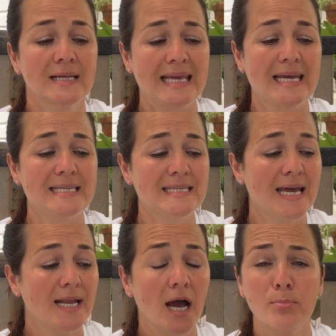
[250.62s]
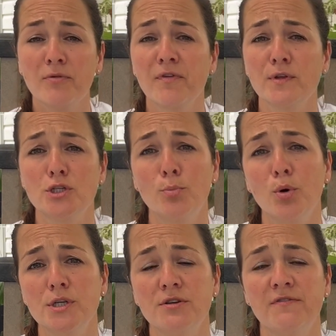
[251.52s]
Like I said, I prefer the
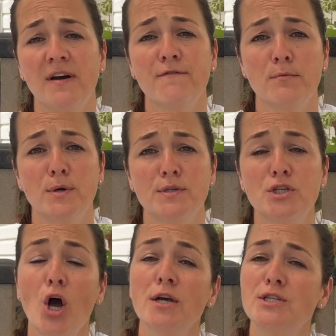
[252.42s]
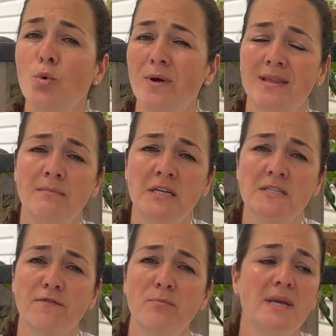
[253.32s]
2.25 for most dogs, so what that means
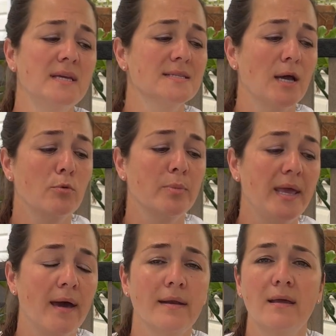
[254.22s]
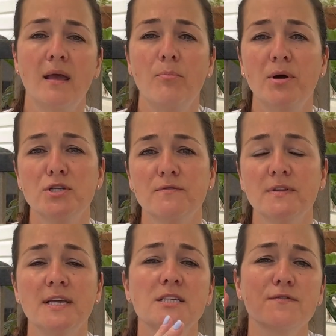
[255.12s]
for me is I will be adding a bunch of
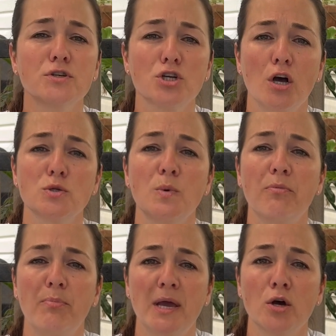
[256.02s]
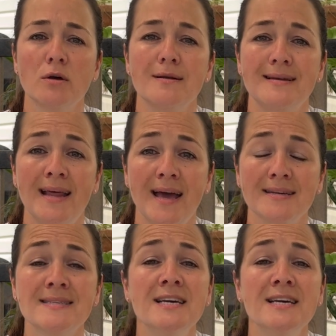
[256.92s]
links for dogs with bigger necks.